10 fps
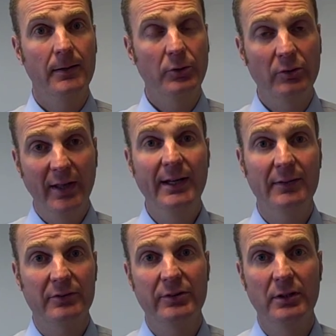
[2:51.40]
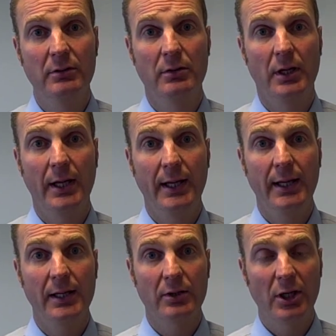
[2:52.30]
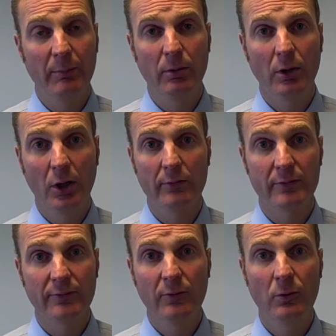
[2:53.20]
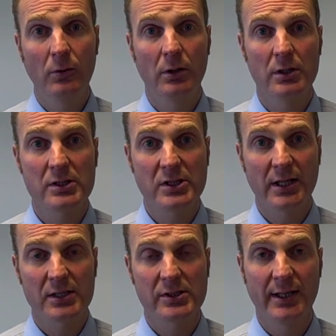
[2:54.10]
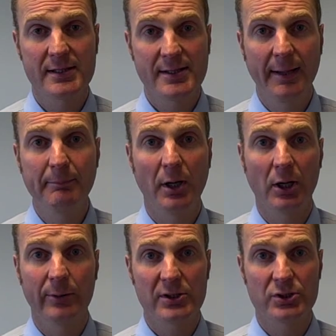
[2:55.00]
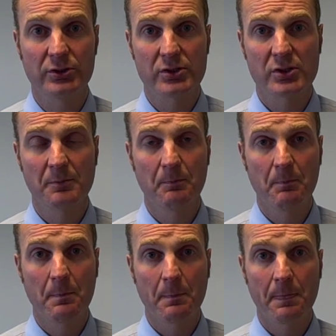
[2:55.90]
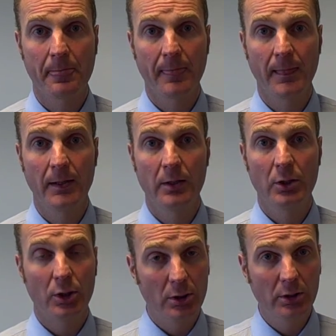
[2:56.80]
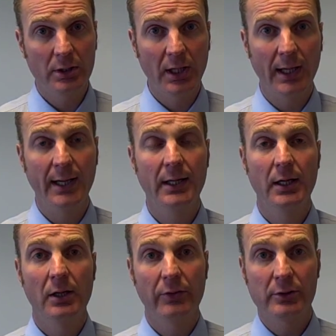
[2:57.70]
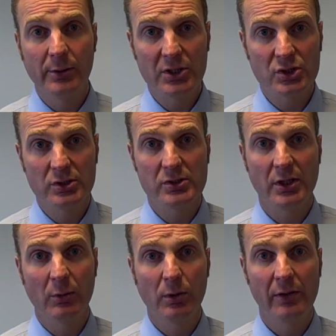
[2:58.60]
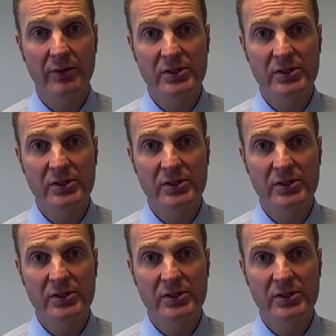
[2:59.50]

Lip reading: You then have to do a couple of 4, 6 and 10 mark questions. Look at the questions that are worth